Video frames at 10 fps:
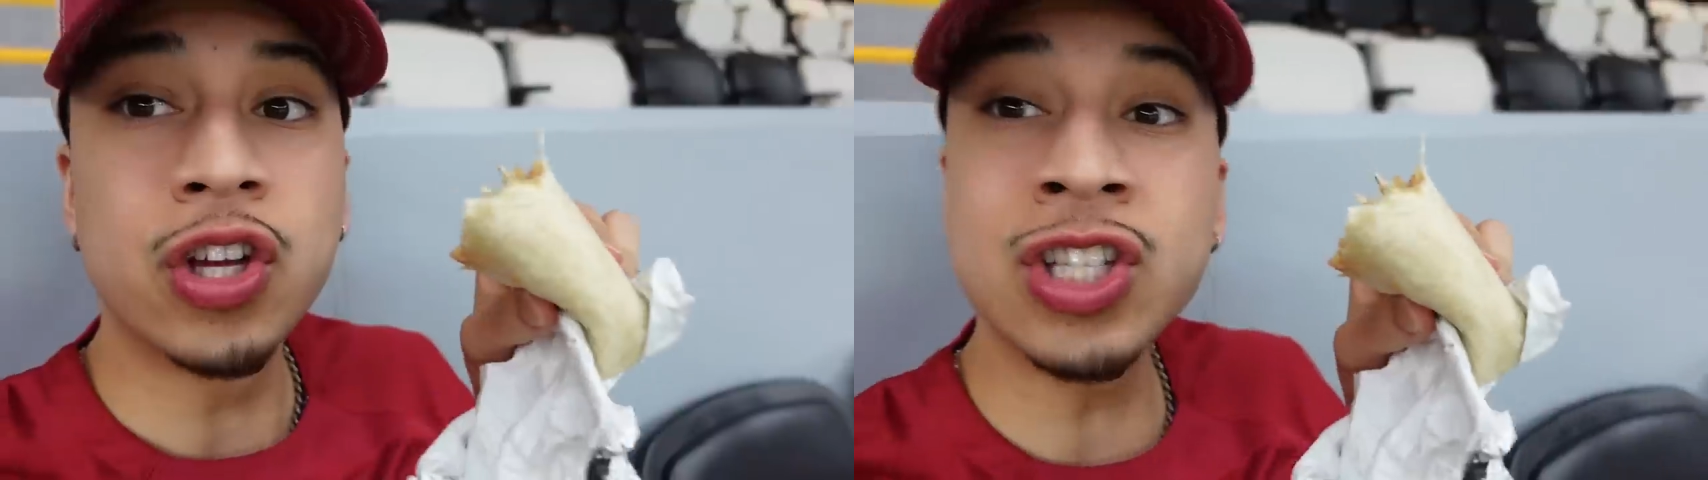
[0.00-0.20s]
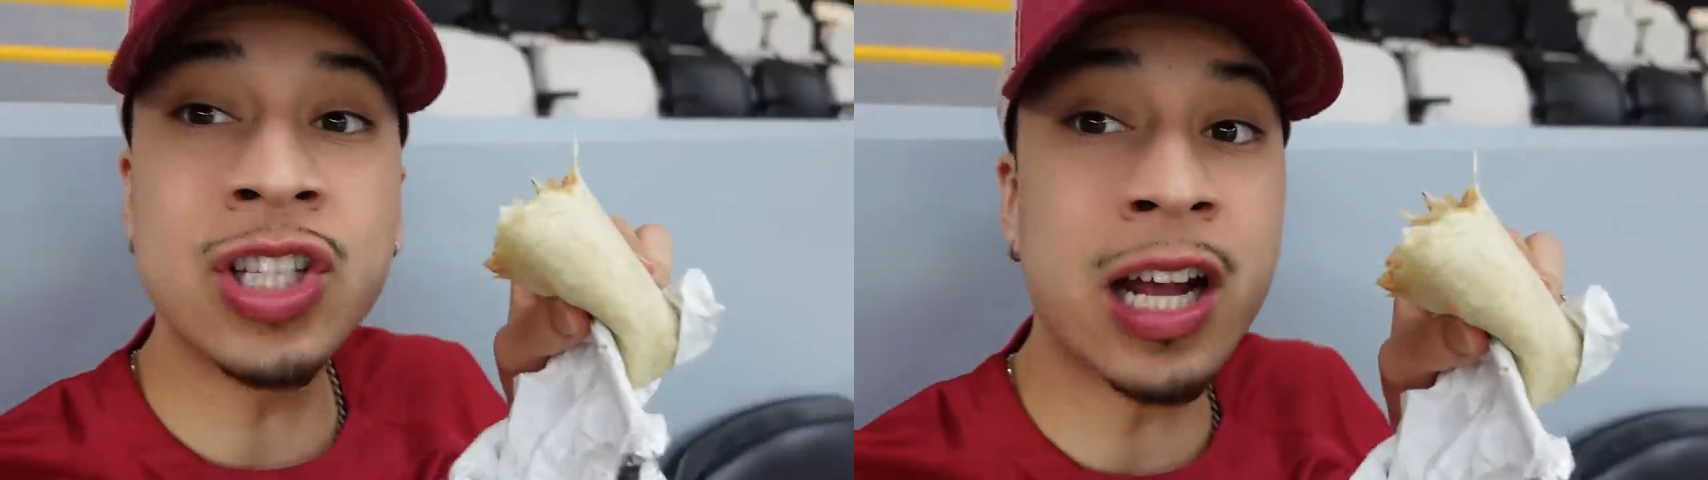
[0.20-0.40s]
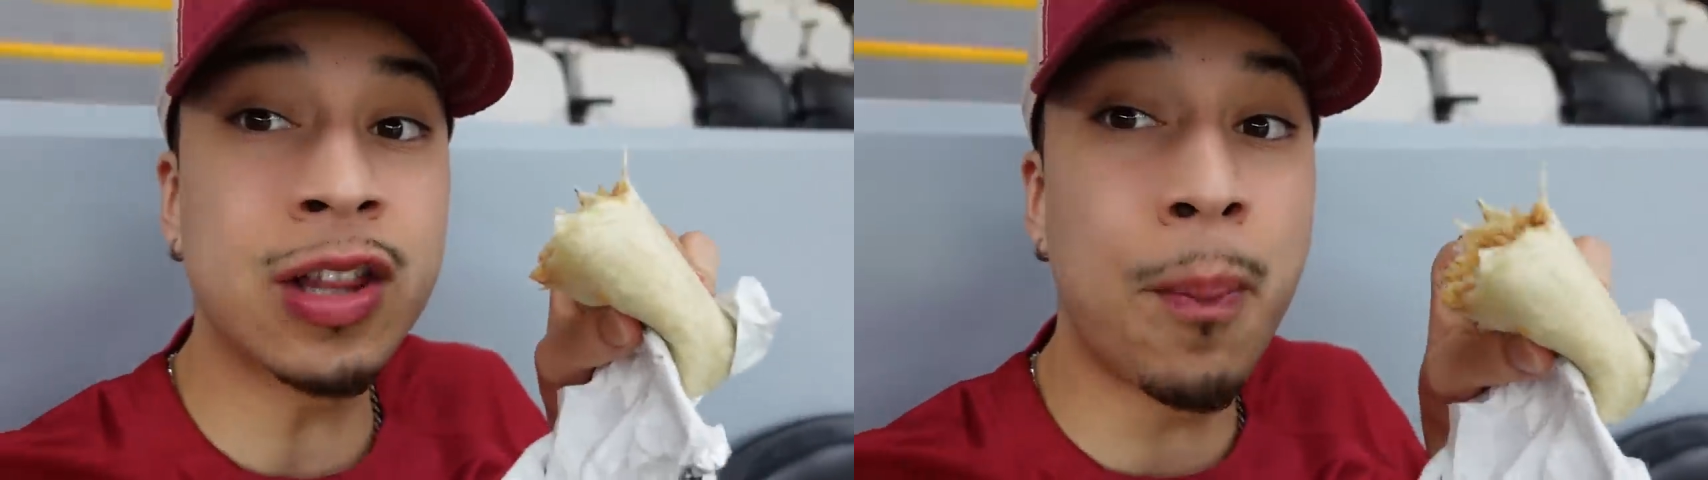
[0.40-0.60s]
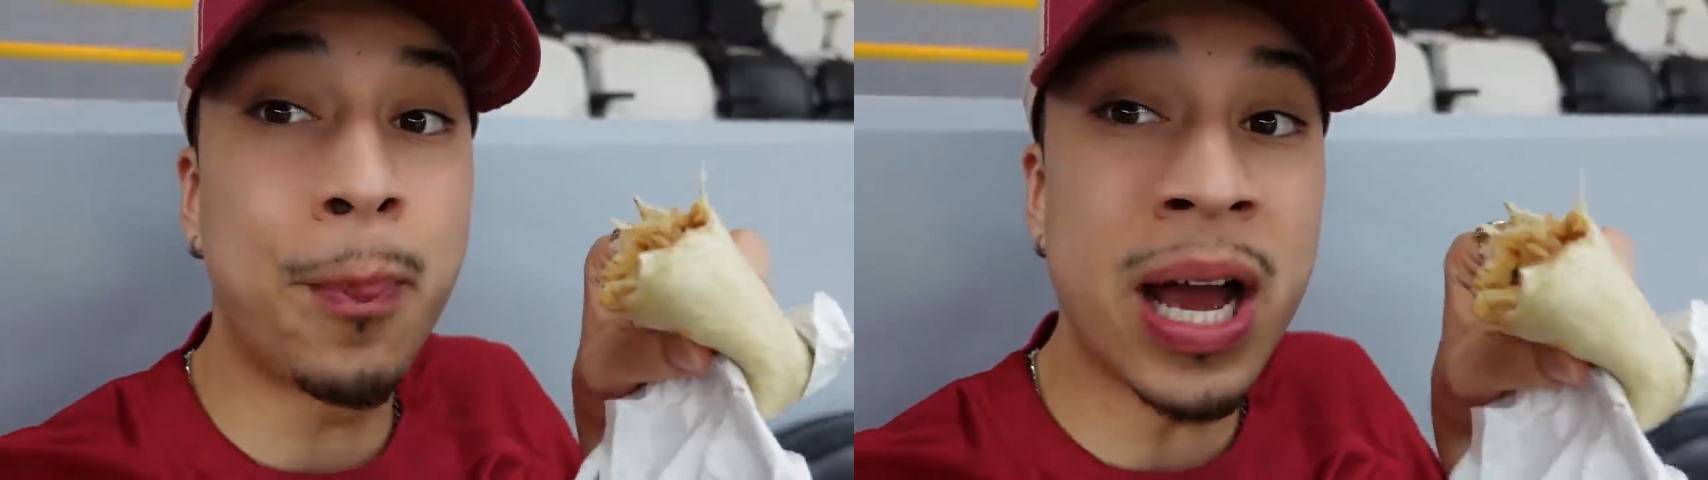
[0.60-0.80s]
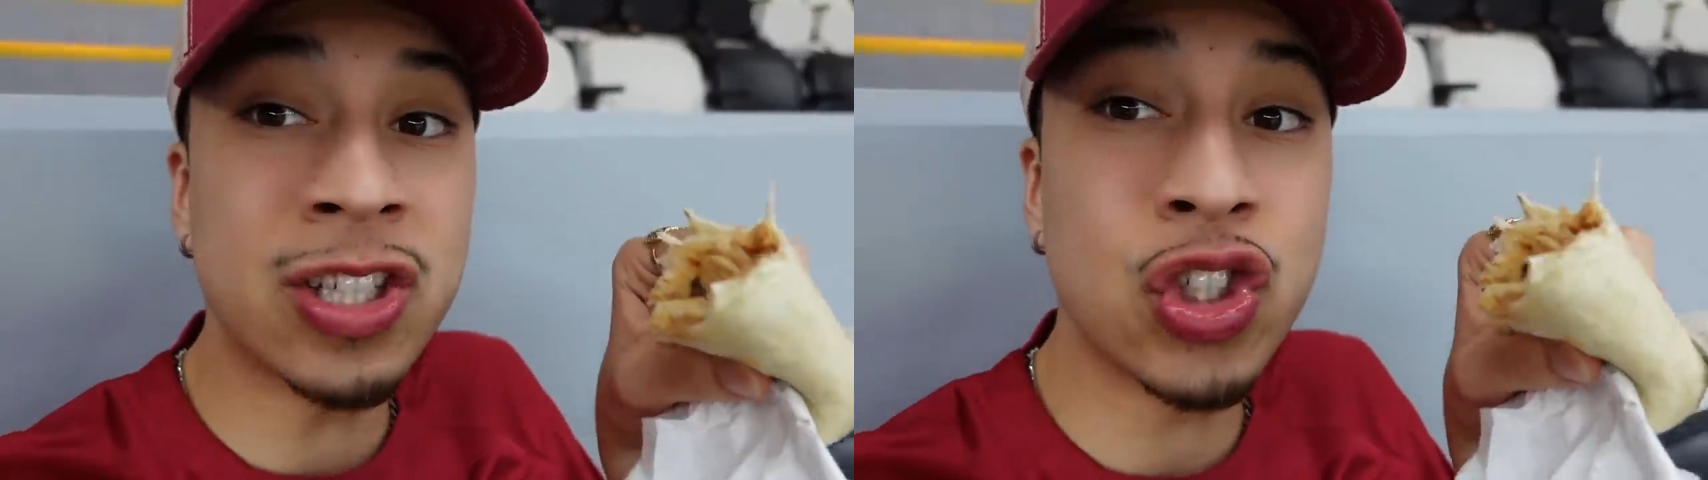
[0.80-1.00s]
this is like the
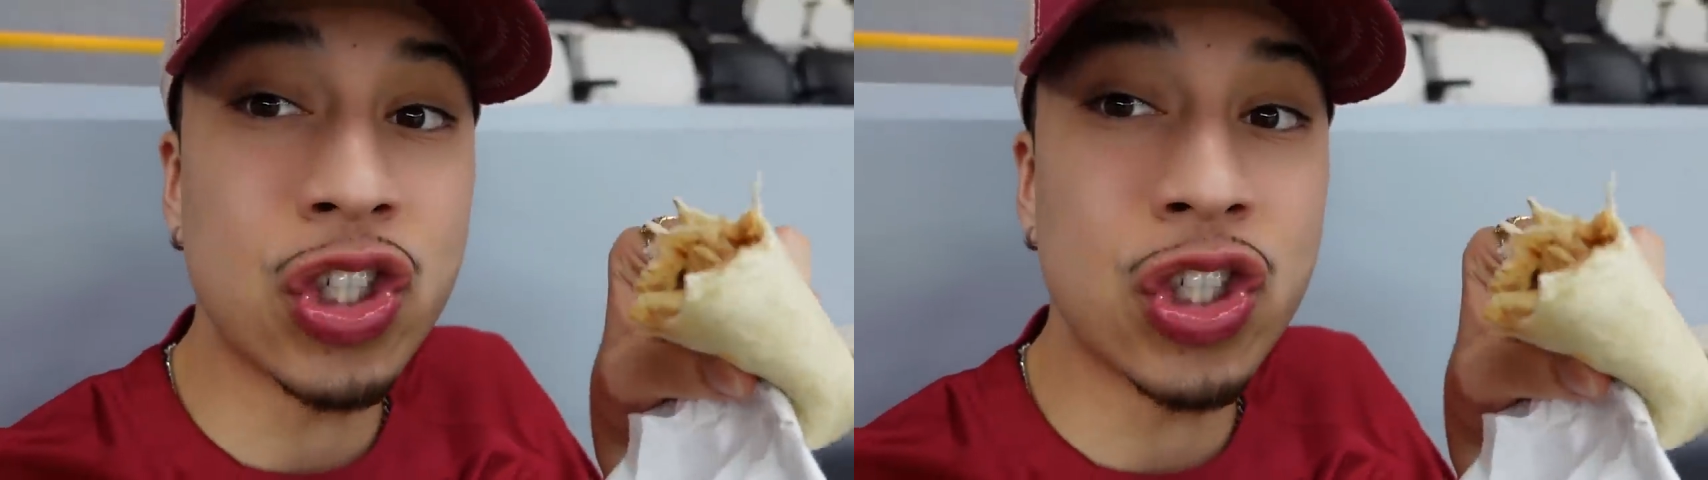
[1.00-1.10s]
best